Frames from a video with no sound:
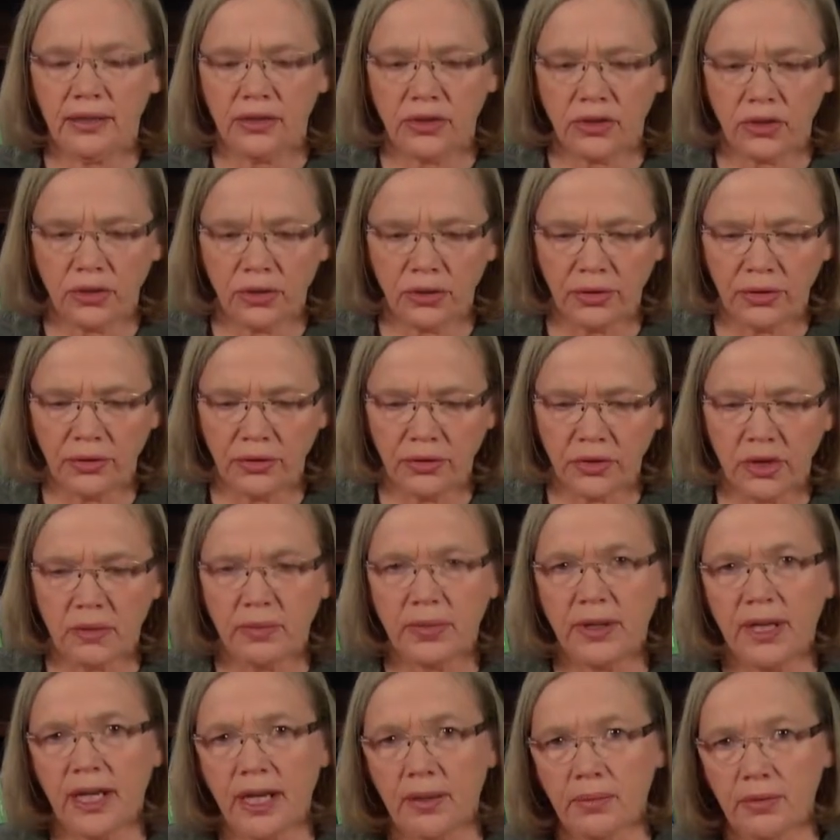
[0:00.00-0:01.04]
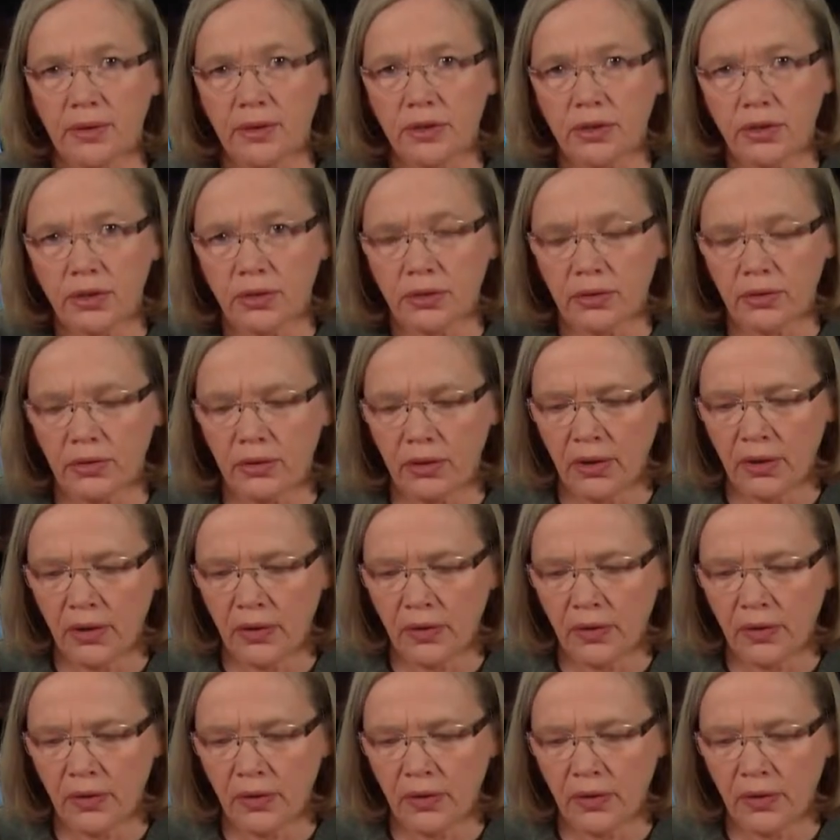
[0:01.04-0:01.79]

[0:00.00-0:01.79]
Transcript: students to be able to